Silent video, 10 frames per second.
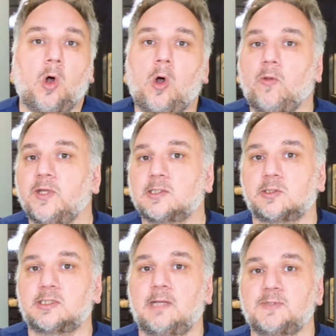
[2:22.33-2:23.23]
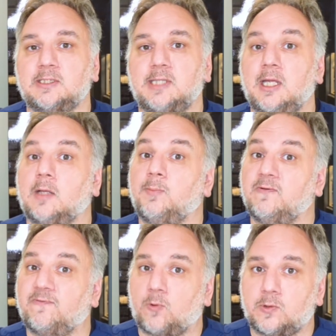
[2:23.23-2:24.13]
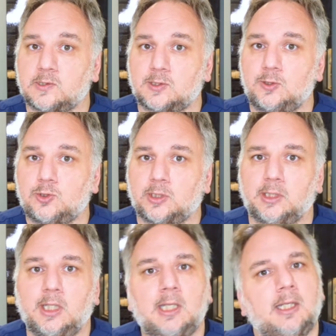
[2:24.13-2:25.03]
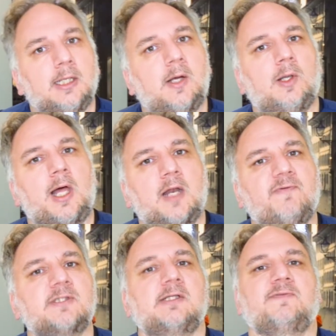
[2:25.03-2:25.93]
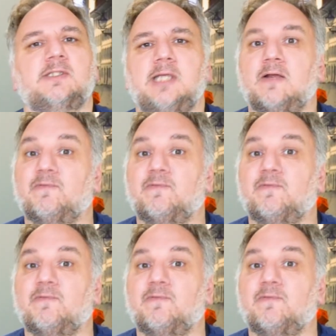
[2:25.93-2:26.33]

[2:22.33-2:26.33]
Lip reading: All these are steps to take before the surgery. Now, a lot of us love to take